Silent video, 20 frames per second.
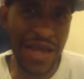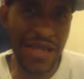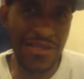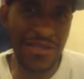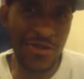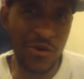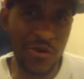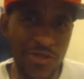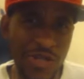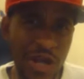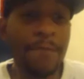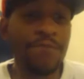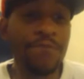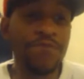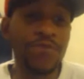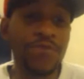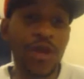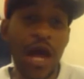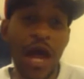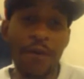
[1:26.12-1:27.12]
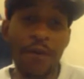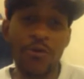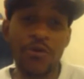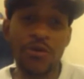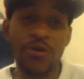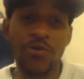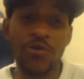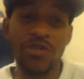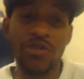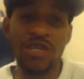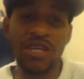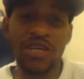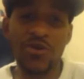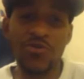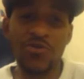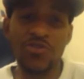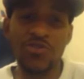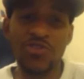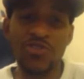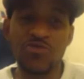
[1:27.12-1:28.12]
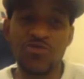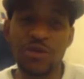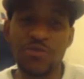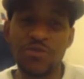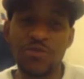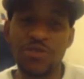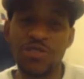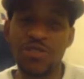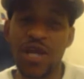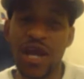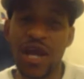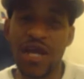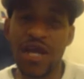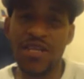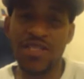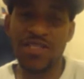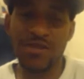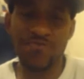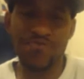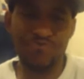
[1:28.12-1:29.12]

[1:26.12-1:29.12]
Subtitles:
I told y'all. I'm going to go with the Eagles to sweep the Giants